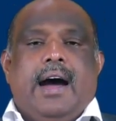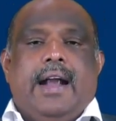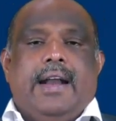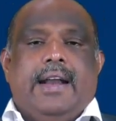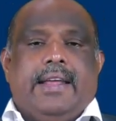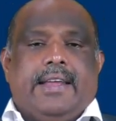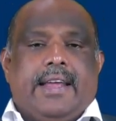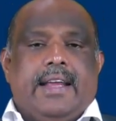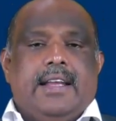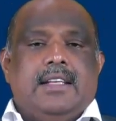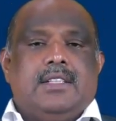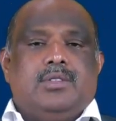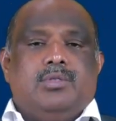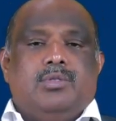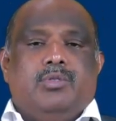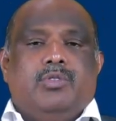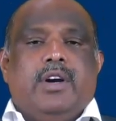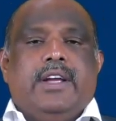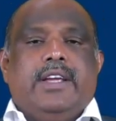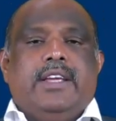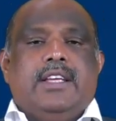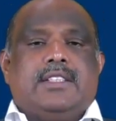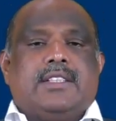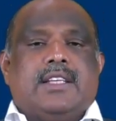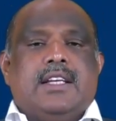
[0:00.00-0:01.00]
and hence
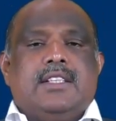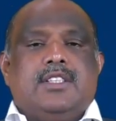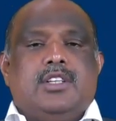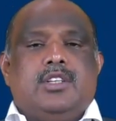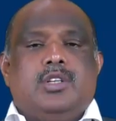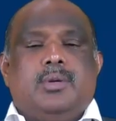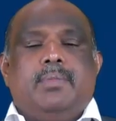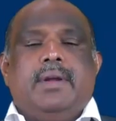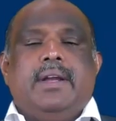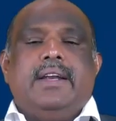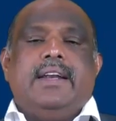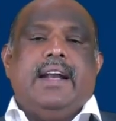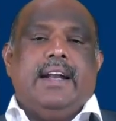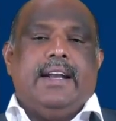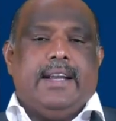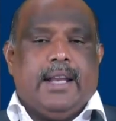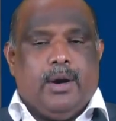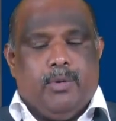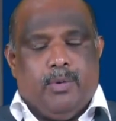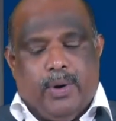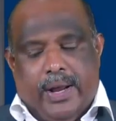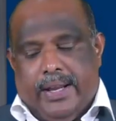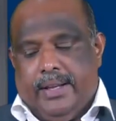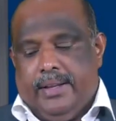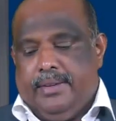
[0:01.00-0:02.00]
y is considered to be
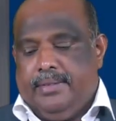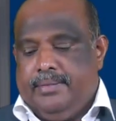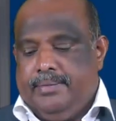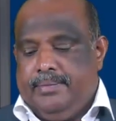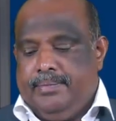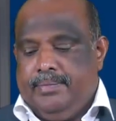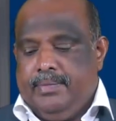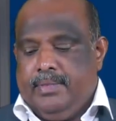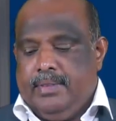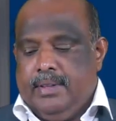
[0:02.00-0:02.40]
delta y.